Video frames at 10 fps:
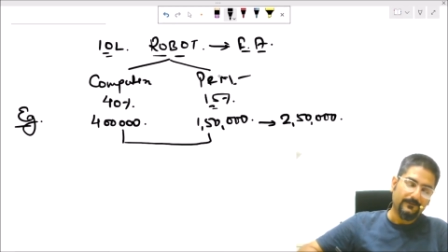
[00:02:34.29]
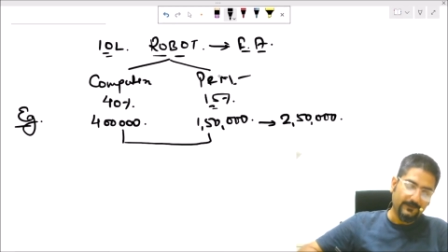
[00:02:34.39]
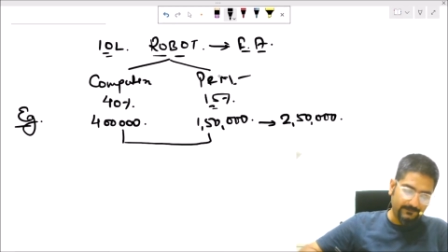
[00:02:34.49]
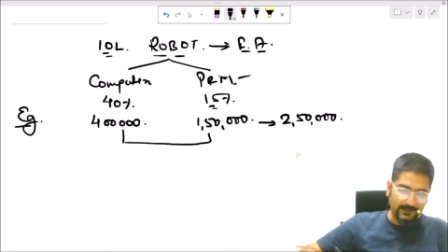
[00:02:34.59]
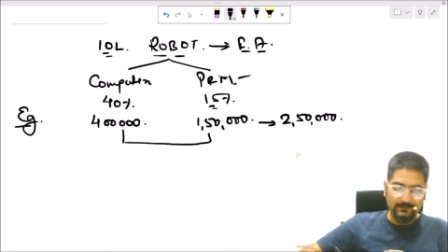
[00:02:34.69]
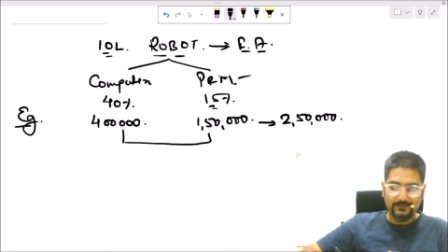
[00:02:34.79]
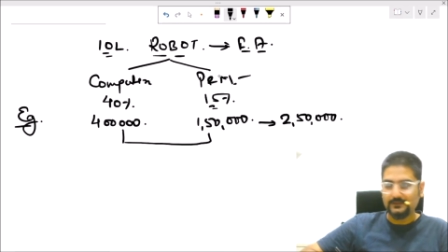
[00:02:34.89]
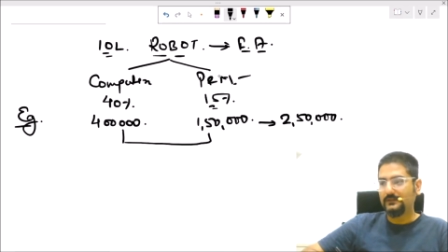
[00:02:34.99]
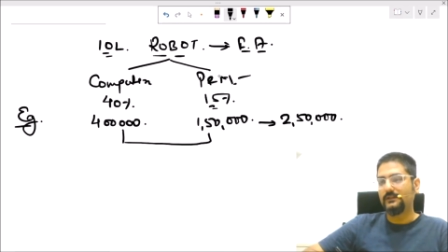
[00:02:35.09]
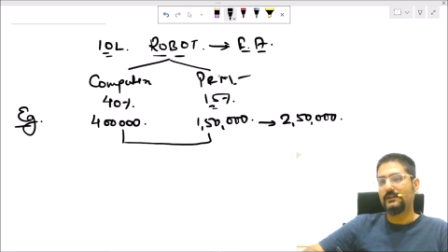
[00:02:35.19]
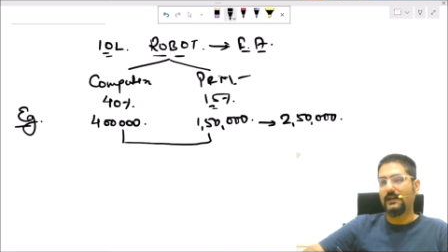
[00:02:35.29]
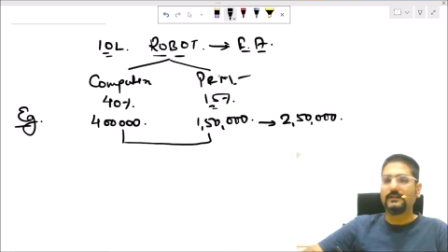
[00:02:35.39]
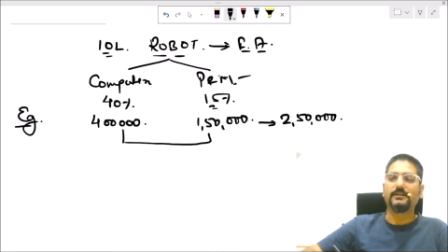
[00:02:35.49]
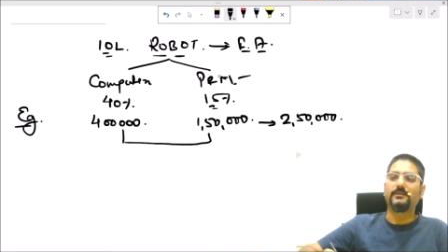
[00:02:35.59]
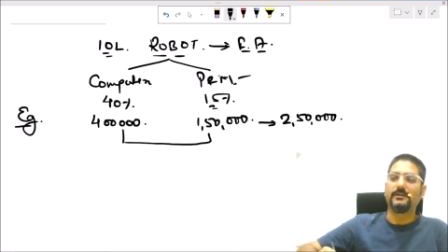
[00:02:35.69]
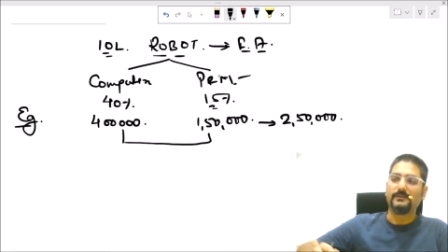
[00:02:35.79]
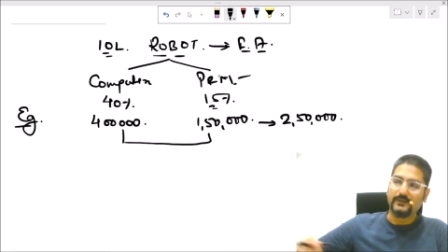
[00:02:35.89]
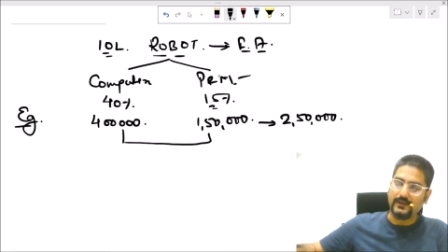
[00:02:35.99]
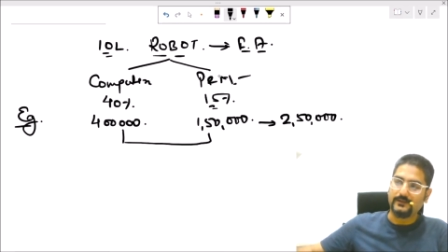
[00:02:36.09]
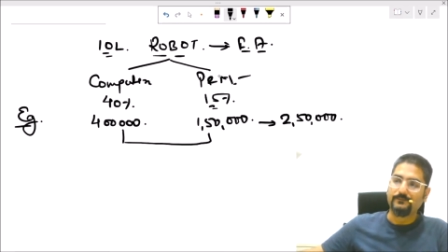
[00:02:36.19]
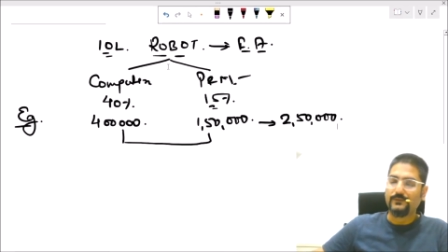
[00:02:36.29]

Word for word: 15% category, right?